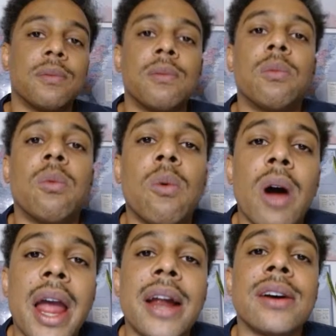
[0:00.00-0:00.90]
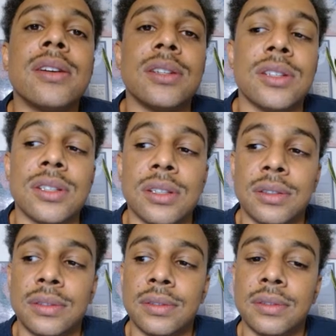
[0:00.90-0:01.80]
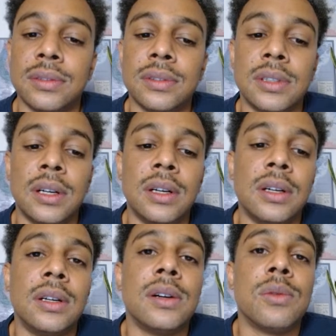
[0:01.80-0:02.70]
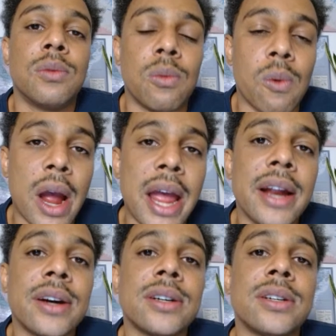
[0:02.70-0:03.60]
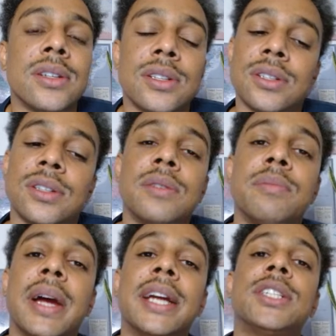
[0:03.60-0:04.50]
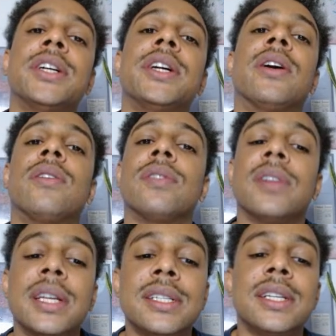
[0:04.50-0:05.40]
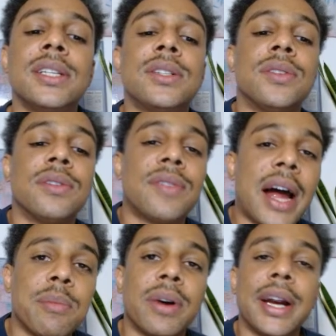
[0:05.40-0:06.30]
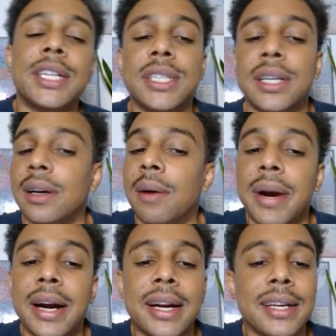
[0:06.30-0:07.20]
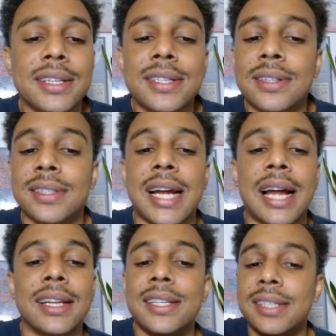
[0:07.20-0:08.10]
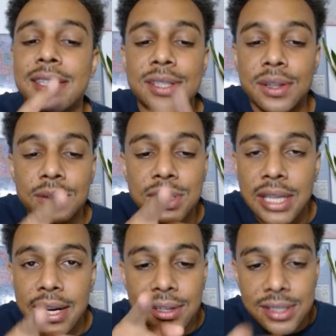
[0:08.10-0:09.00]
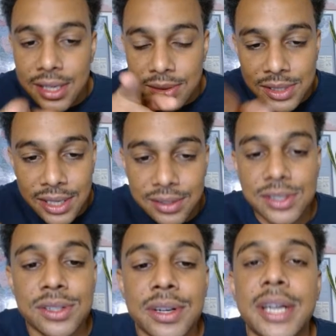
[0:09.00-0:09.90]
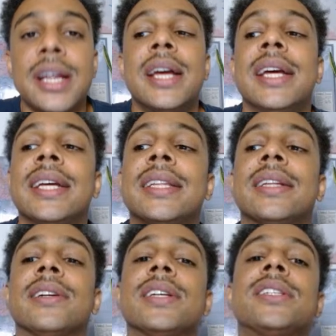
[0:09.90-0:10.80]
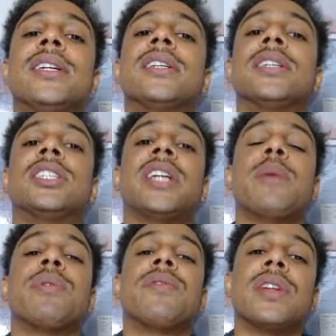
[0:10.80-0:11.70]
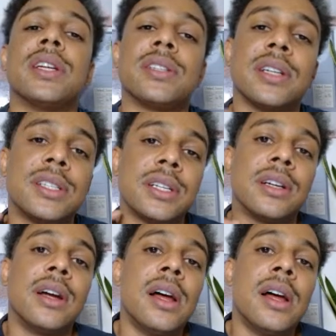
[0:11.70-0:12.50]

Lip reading: Where's. Make sure you're listening to the vibration. American listeners not listening to those letters that you see on the screen. They're listening to the shape of this. Listen.